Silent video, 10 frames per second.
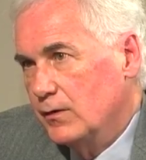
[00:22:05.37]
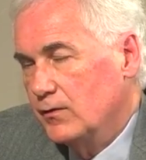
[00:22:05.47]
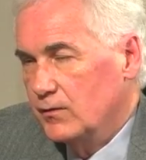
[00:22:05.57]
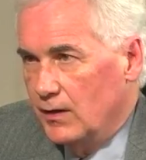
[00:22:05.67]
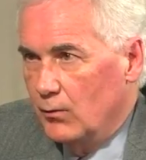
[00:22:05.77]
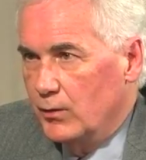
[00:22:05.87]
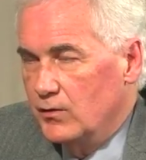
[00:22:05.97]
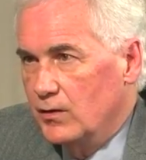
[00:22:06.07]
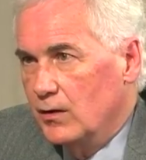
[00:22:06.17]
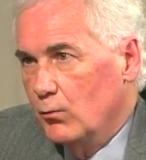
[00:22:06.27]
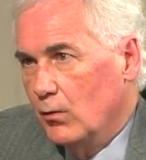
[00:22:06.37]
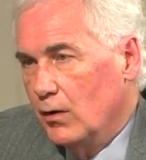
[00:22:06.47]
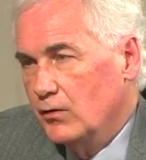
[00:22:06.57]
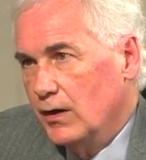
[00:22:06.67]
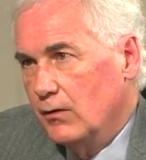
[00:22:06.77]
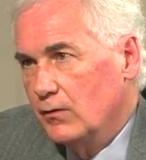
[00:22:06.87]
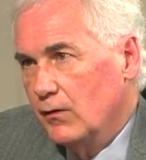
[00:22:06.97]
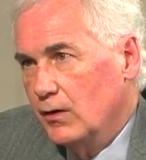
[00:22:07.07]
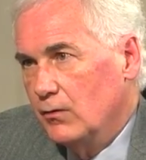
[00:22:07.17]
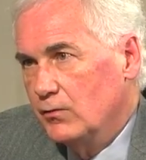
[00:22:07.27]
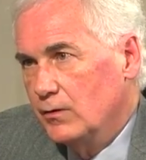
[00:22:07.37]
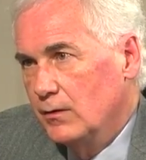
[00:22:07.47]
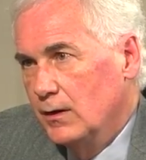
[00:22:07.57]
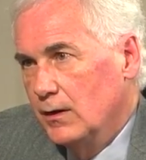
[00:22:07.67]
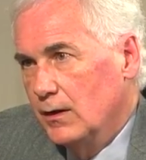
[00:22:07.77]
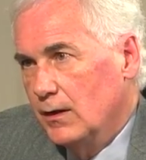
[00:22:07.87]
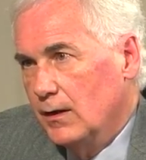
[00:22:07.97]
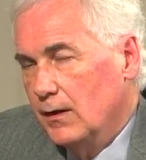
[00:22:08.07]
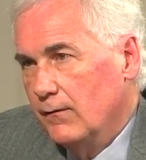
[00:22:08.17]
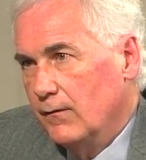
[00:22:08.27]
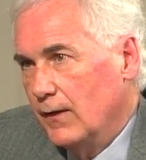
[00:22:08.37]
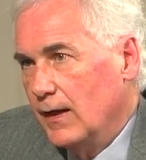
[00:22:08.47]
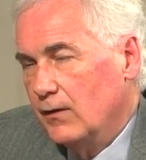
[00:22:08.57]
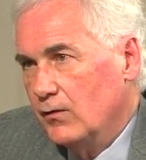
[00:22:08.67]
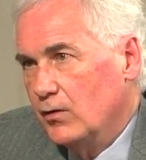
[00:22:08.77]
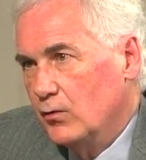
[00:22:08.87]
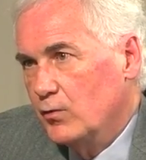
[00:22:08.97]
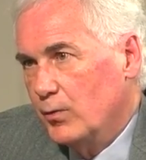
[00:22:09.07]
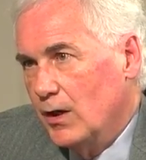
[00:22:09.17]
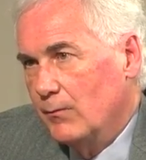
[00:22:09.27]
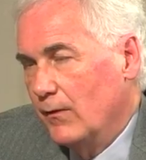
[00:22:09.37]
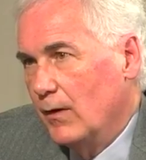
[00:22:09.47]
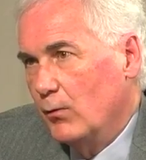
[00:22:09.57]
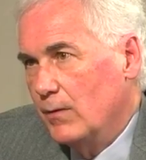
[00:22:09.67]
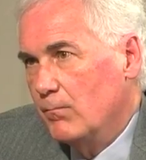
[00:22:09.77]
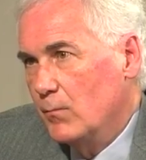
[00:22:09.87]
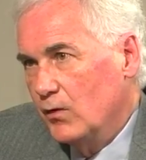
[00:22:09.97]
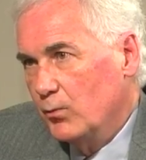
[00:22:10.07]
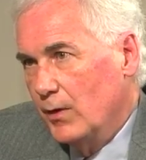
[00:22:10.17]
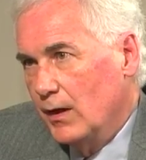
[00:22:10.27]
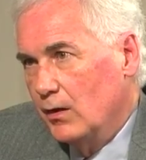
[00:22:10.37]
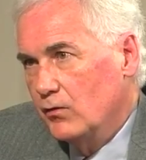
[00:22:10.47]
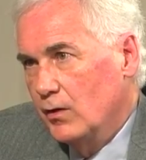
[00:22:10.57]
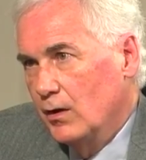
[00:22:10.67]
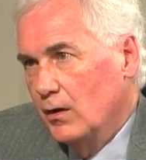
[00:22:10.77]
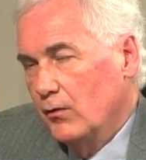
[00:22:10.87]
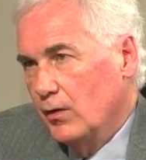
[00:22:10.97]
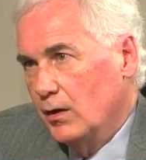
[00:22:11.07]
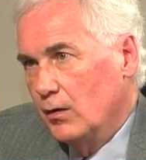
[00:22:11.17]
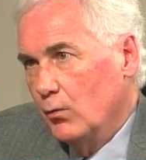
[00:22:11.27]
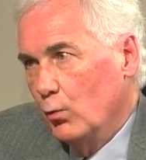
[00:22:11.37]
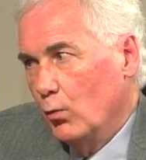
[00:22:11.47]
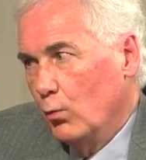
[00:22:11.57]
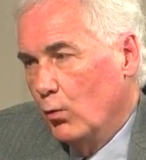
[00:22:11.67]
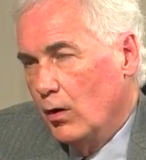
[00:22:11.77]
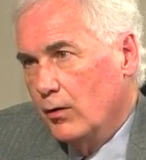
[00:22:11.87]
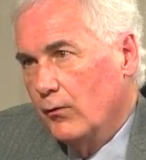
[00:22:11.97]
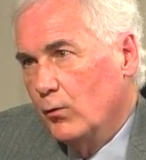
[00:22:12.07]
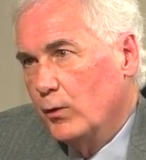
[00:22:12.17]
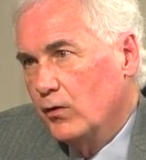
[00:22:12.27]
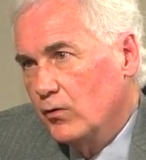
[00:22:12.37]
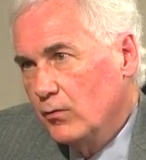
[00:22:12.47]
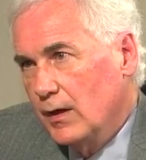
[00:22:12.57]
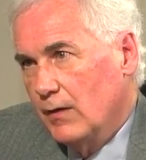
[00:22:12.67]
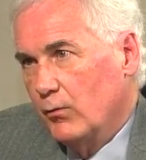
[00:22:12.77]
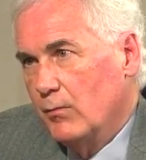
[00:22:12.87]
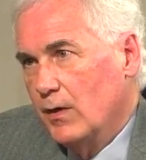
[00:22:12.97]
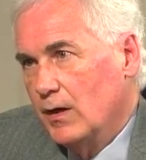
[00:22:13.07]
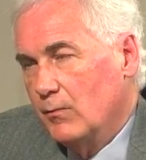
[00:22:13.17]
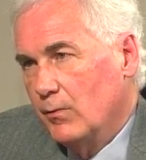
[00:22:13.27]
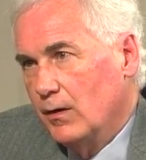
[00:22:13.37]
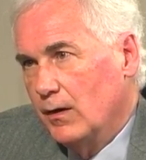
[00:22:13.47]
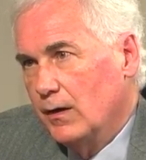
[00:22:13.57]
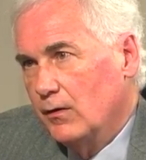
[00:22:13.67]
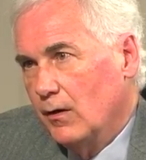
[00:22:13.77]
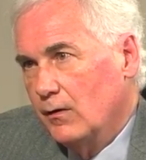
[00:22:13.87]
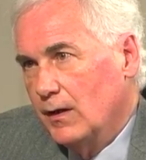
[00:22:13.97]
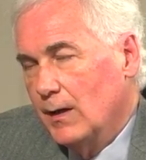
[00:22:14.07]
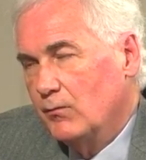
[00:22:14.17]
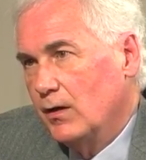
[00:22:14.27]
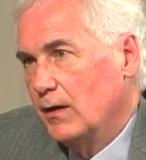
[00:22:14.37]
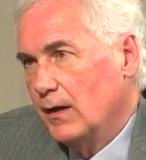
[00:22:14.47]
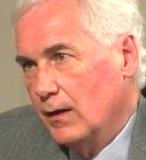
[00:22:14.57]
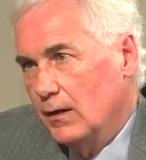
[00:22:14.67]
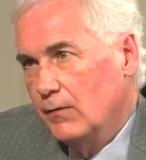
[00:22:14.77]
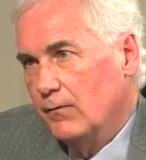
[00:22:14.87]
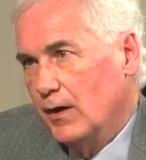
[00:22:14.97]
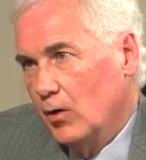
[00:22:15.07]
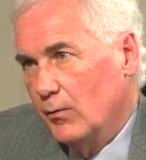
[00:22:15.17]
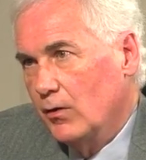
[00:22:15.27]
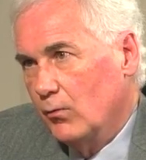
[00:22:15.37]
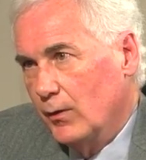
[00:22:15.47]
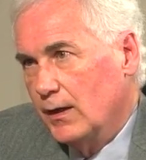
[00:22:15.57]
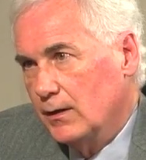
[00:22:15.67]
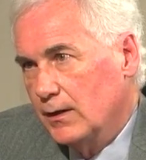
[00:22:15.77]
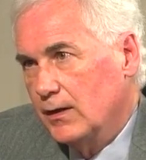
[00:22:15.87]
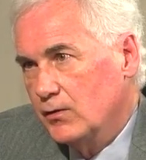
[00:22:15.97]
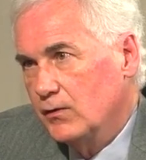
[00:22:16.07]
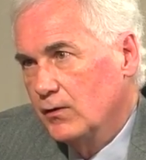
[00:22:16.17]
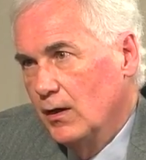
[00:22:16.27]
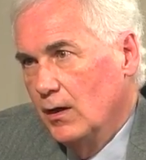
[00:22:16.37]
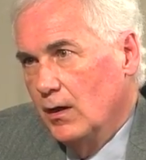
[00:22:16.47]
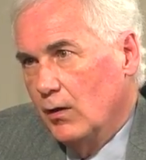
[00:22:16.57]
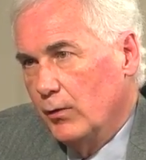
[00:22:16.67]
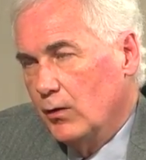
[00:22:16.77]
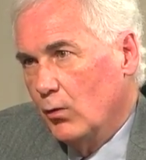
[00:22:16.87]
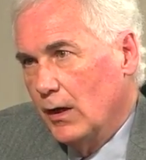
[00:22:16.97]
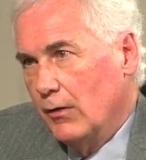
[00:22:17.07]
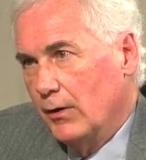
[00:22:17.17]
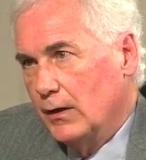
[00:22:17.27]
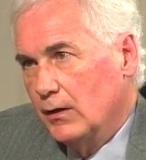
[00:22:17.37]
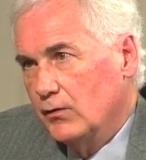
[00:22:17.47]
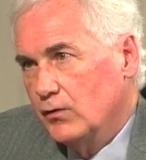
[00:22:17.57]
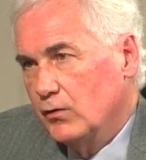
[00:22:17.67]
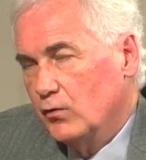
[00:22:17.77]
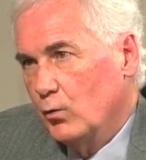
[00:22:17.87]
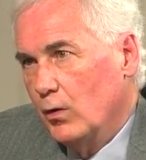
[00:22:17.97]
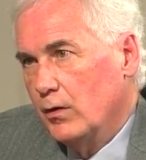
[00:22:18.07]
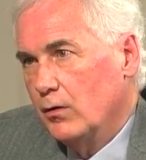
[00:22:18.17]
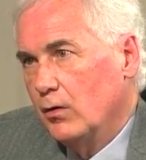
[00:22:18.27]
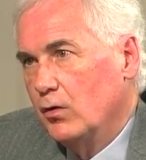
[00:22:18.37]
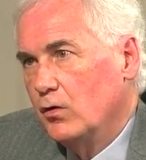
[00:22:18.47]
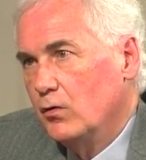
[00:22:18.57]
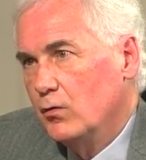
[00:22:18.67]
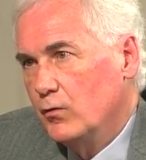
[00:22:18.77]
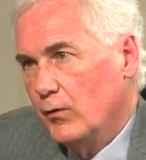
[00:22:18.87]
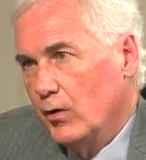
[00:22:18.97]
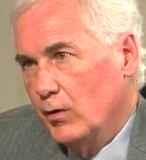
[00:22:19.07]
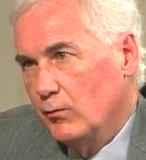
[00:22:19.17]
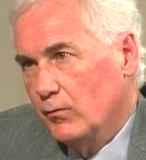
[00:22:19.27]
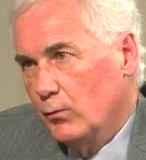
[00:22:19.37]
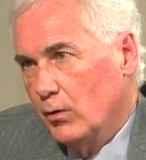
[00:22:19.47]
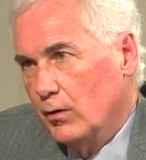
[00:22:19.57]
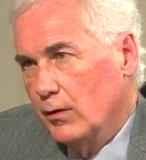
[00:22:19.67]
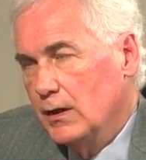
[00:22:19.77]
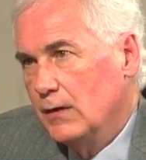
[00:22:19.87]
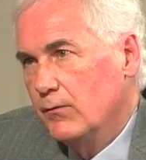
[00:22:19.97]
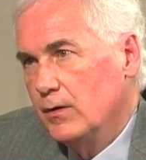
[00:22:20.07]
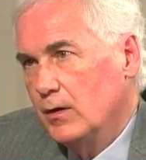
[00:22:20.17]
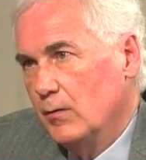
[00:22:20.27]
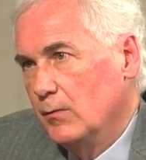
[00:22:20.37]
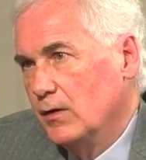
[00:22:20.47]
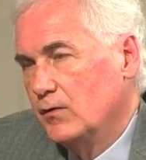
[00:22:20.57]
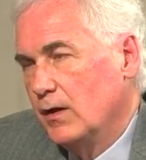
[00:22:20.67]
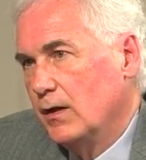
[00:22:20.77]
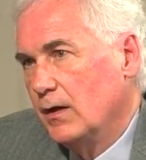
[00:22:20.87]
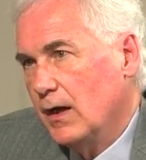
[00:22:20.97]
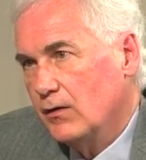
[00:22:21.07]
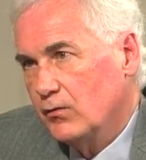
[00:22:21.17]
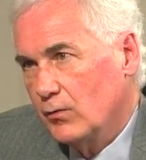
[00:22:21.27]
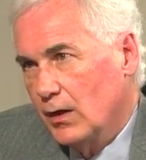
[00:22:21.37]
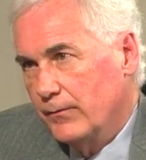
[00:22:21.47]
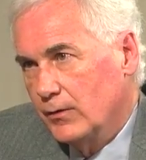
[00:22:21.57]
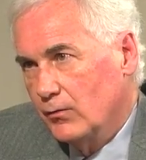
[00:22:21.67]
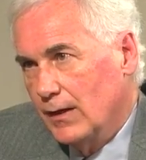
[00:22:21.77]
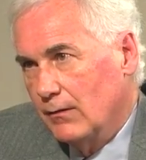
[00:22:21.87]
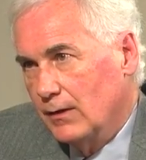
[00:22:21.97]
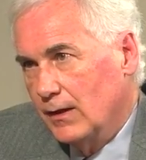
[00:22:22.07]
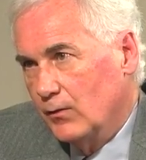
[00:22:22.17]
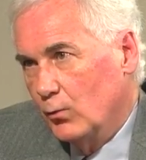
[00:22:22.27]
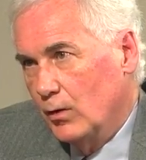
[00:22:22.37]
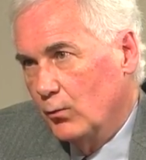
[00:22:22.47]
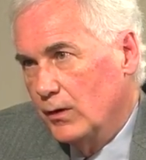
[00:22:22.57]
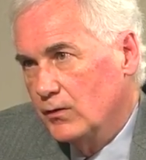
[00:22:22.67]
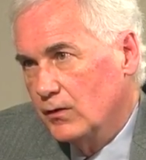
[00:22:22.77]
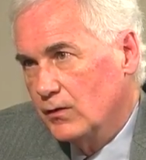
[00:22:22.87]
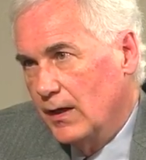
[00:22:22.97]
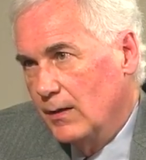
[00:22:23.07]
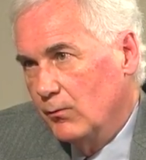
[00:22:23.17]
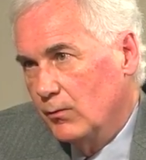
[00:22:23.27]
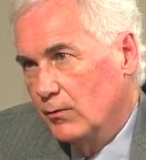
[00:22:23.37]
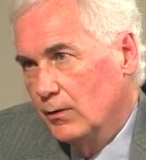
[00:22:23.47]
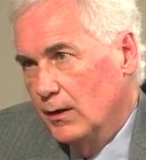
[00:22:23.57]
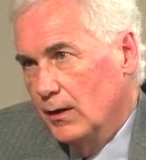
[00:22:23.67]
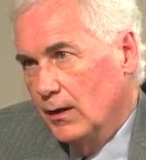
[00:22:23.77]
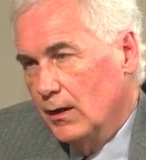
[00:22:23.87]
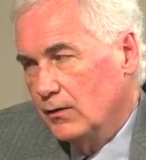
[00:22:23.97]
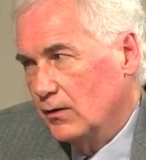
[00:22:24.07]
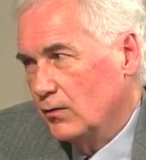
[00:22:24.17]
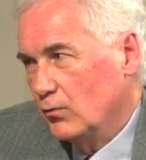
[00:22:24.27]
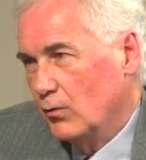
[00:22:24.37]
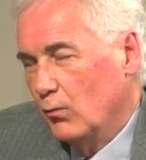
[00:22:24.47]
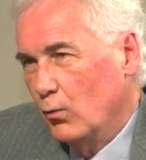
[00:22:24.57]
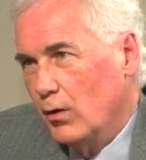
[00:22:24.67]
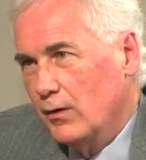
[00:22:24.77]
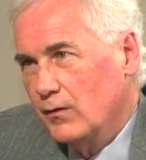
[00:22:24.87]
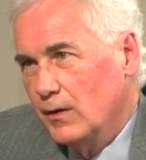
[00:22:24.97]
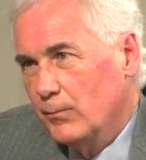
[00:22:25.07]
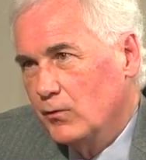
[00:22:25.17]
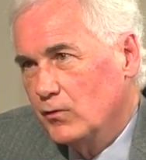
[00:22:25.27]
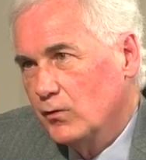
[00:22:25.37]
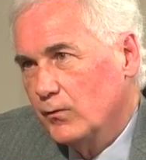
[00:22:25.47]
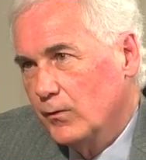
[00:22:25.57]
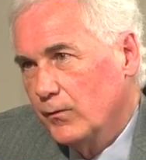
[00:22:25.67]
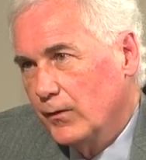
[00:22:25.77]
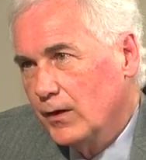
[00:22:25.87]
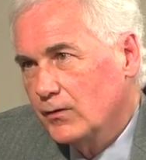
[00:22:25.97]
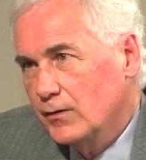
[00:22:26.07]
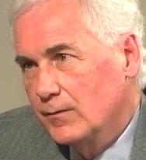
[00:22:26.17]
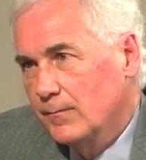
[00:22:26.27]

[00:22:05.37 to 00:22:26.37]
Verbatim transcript: Instead, we see it wash out to the ocean. Uh, and that is a huge problem. And then we mismanage the water that we do have remaining behind our dams. Again, environmental regulations uh, requiring us to squander huge volumes of water, even amidst a catastrophic drought like the one we just came through, uh, to control water temperatures for fish.